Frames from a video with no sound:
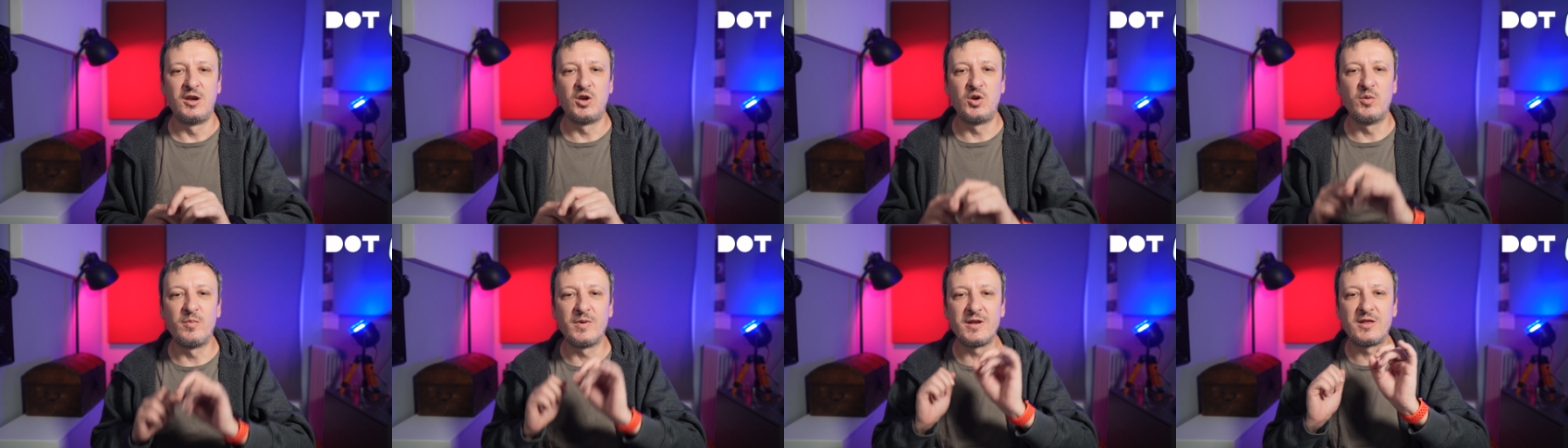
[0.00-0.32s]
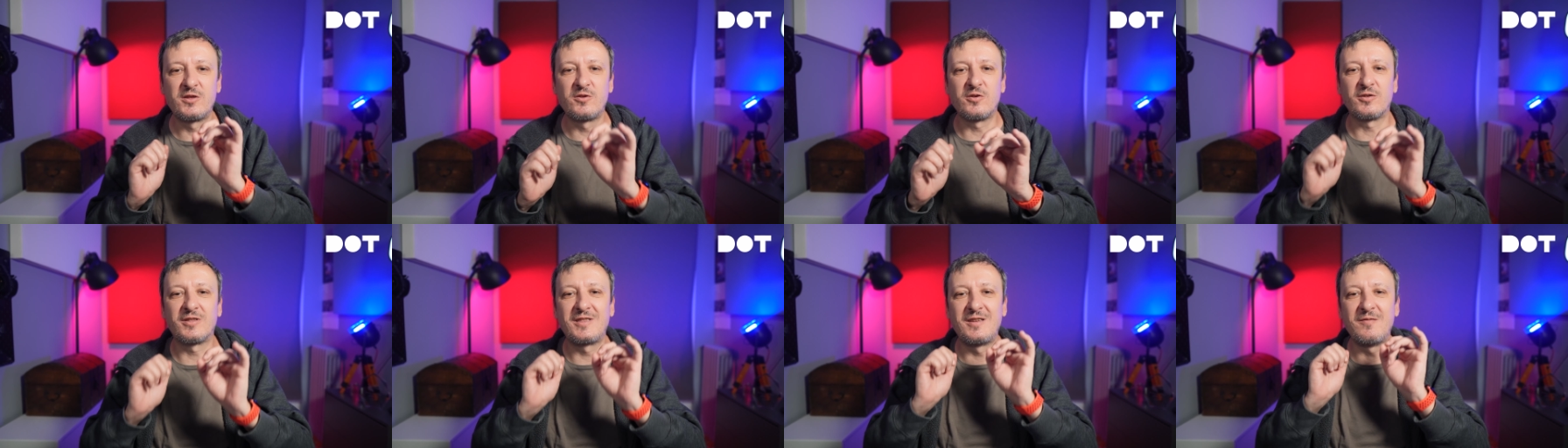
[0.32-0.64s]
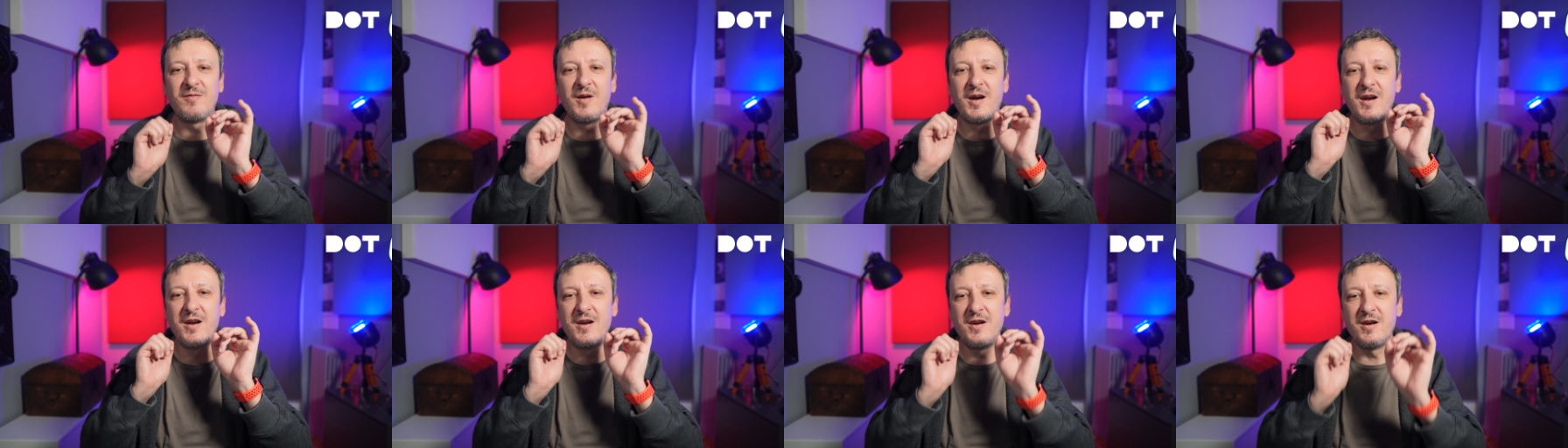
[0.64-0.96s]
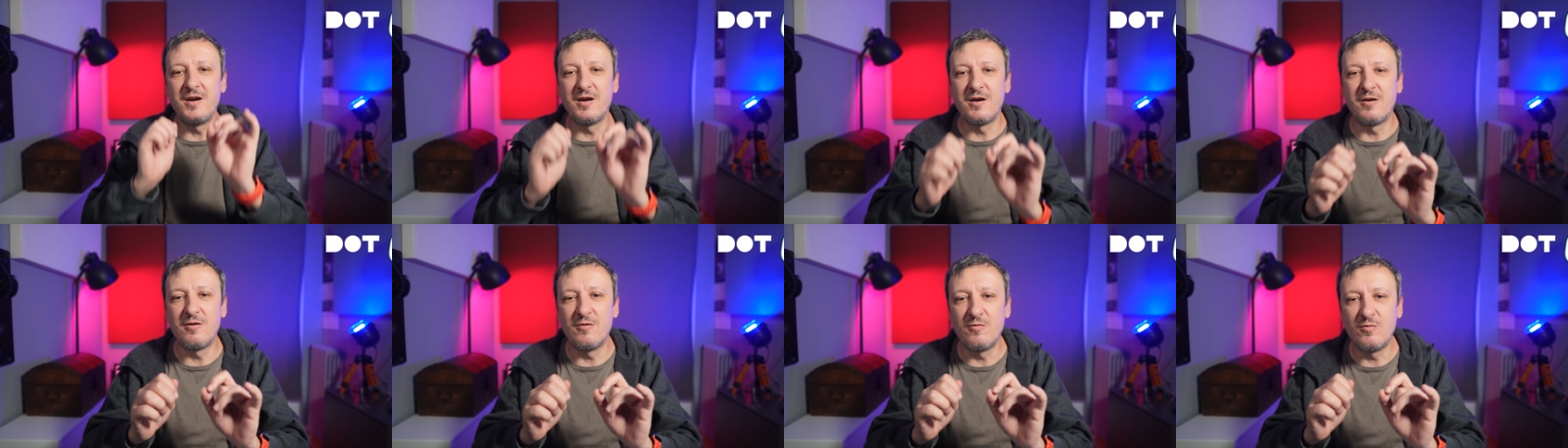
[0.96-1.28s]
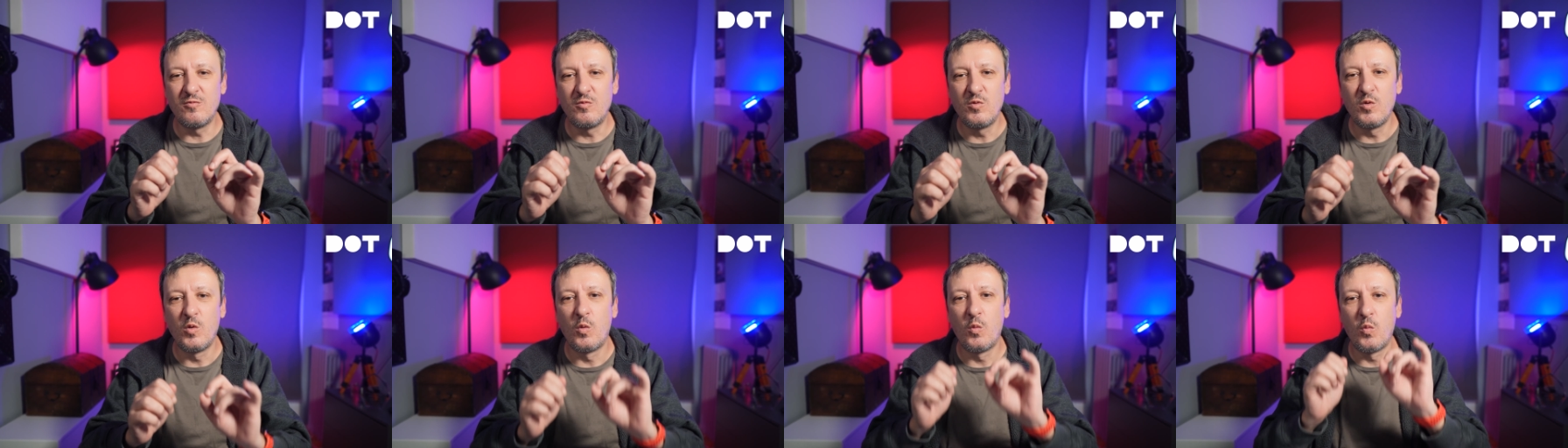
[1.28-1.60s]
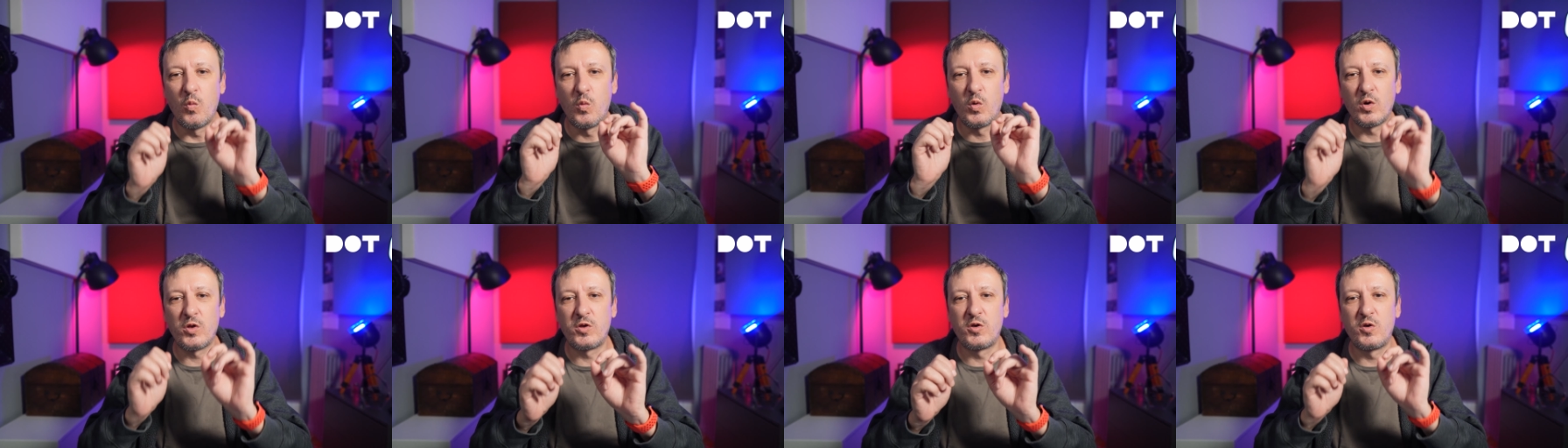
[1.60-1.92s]
You might not even know
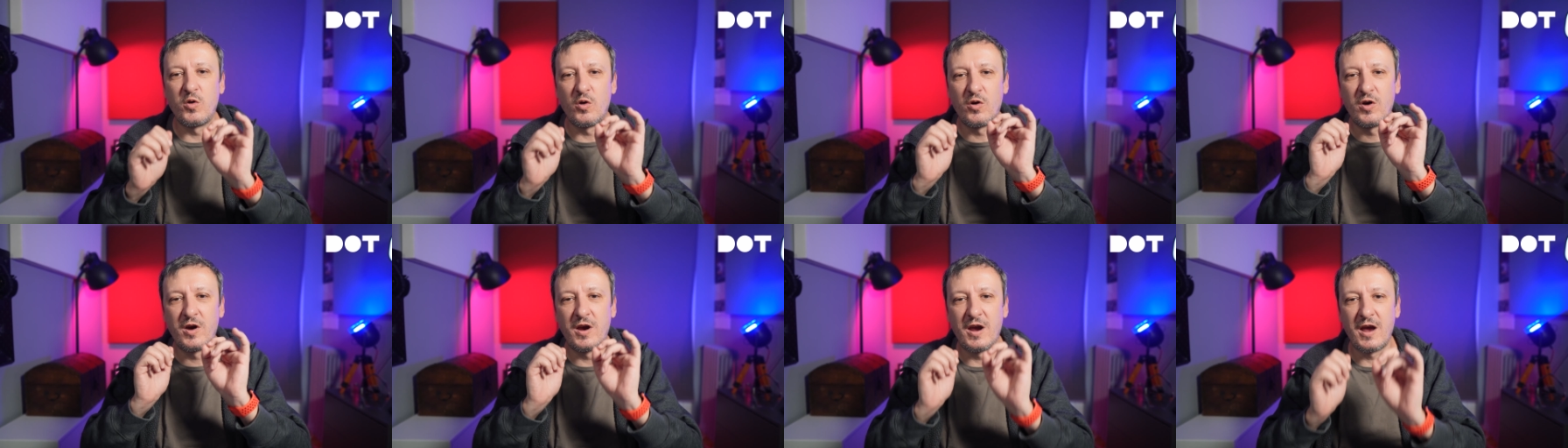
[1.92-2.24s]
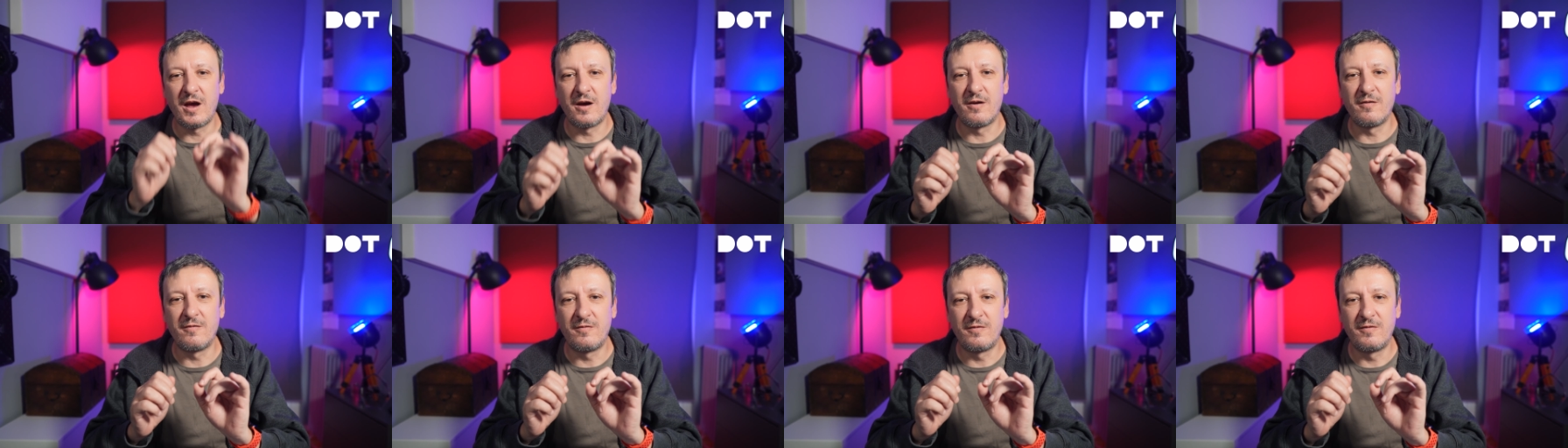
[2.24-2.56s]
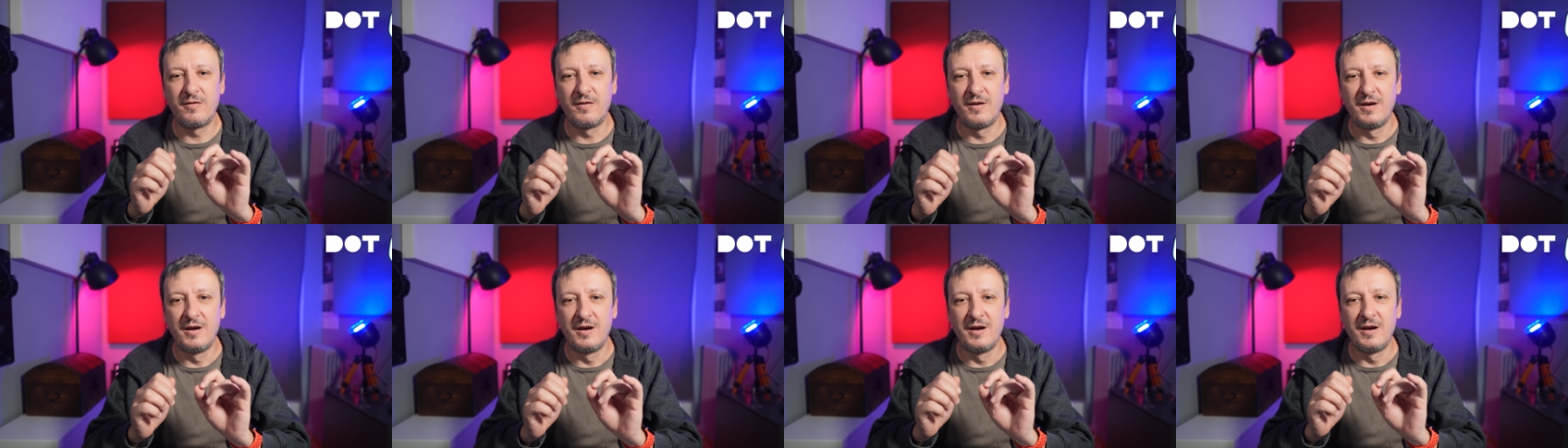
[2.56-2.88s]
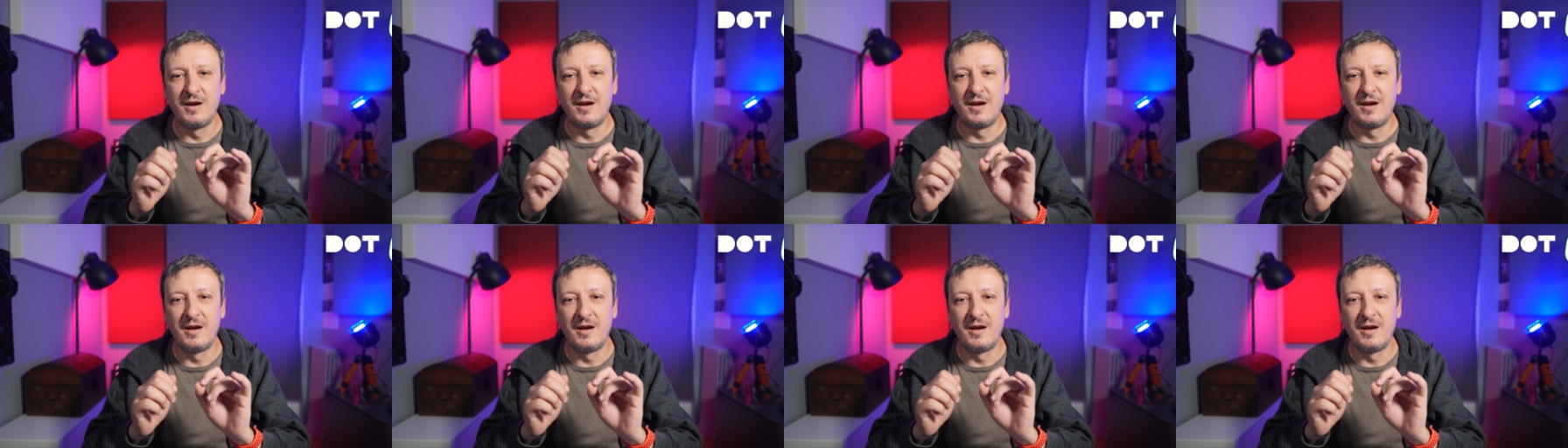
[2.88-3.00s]
what you have,